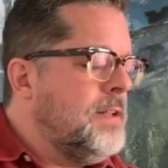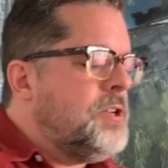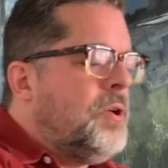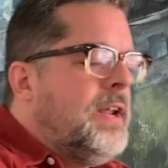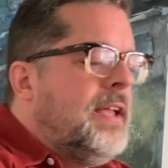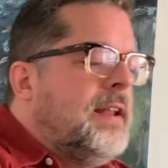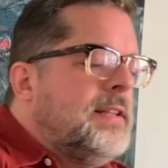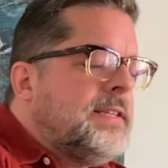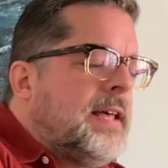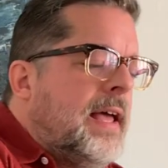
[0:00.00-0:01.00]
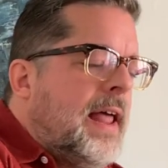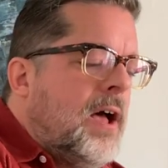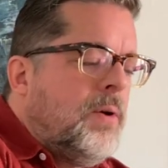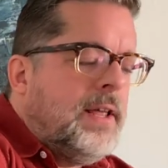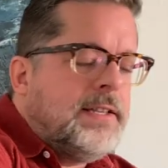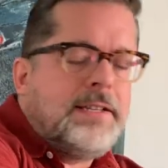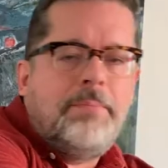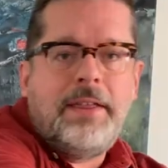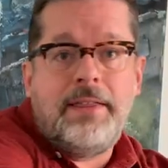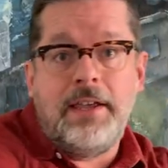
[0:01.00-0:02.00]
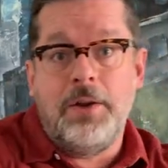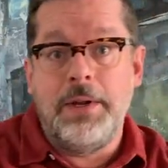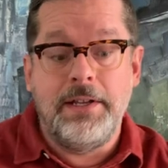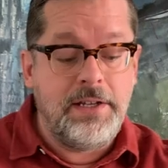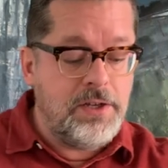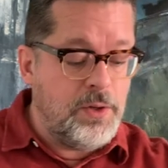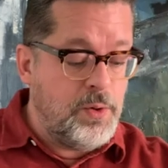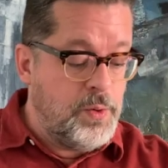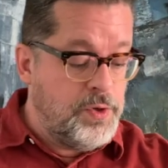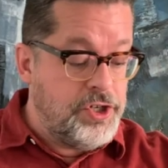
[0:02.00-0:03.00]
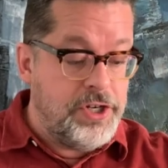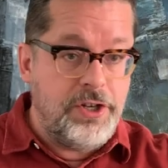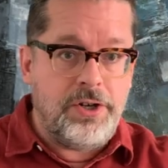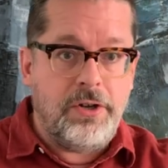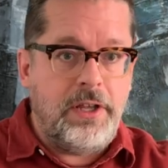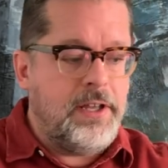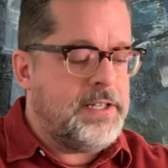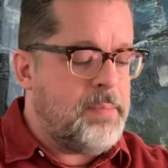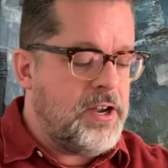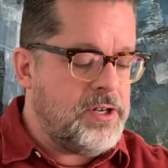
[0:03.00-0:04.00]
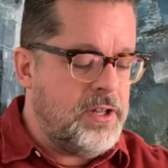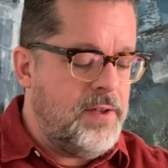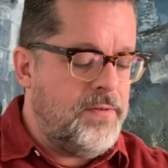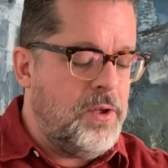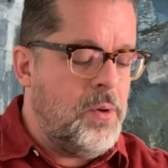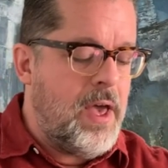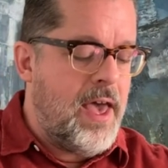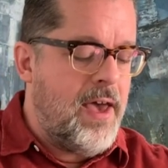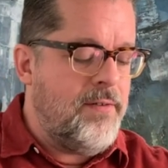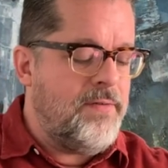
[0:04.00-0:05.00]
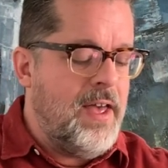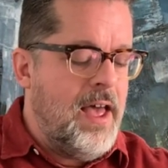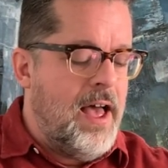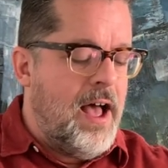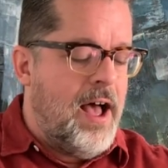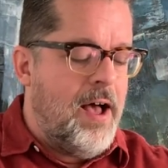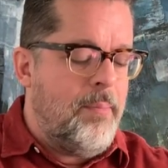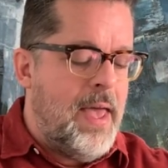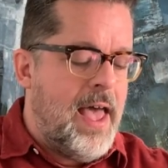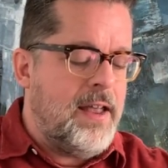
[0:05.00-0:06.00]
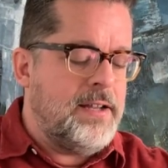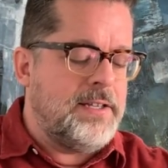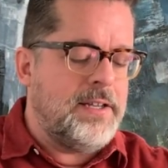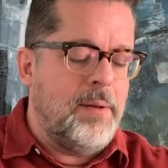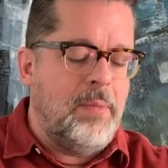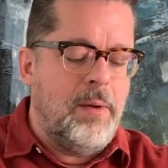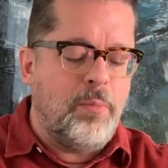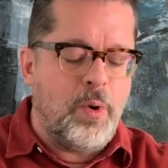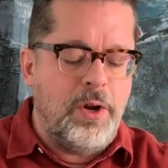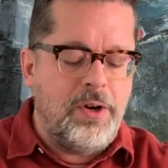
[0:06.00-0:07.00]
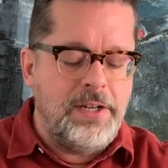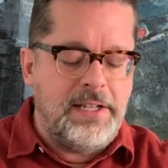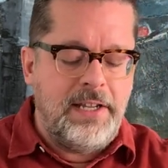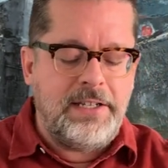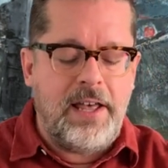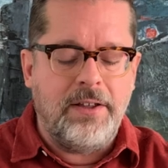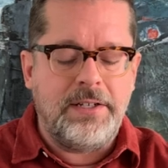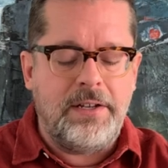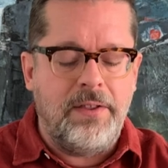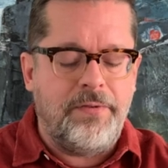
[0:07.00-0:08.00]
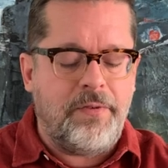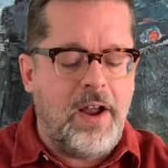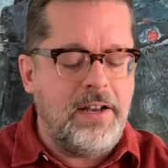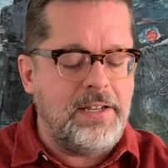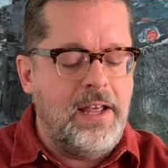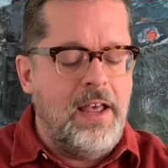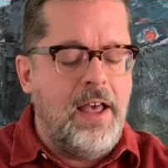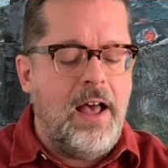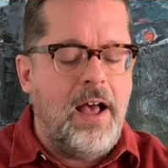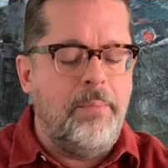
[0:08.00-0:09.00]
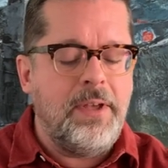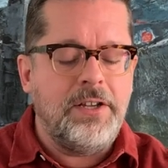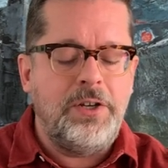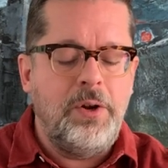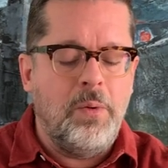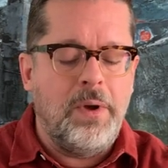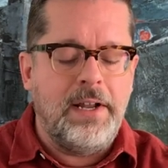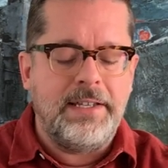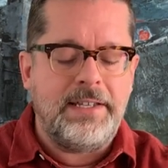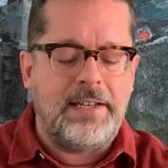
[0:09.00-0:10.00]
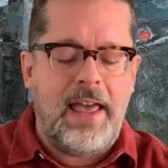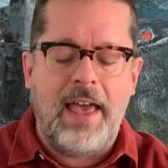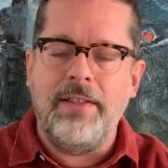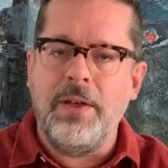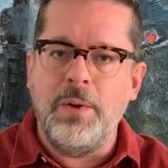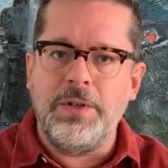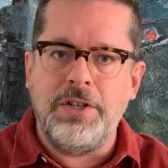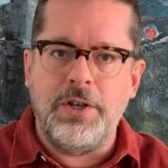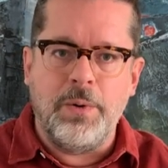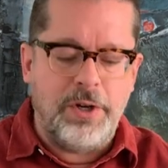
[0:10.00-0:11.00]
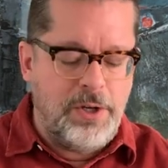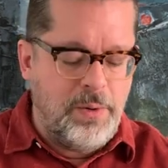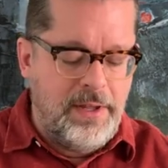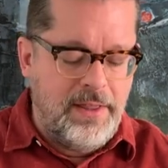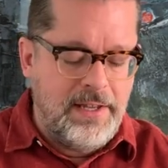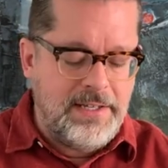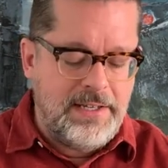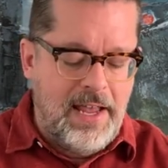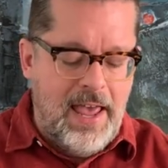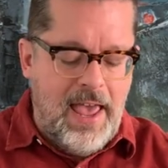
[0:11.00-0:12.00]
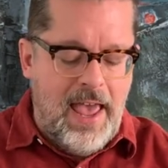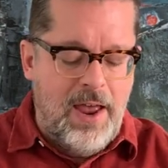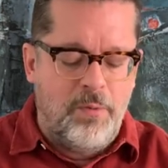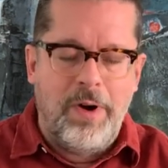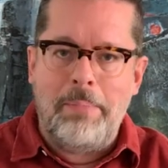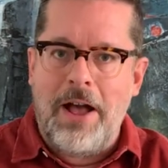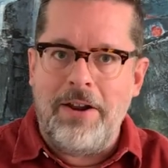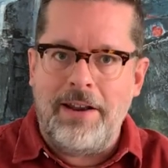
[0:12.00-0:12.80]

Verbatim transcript: turning it inside out is something that you need to do gingerly, especially if you have um, added some embroidered details to the front um, because you don't want to snag those as you are doing this and rip out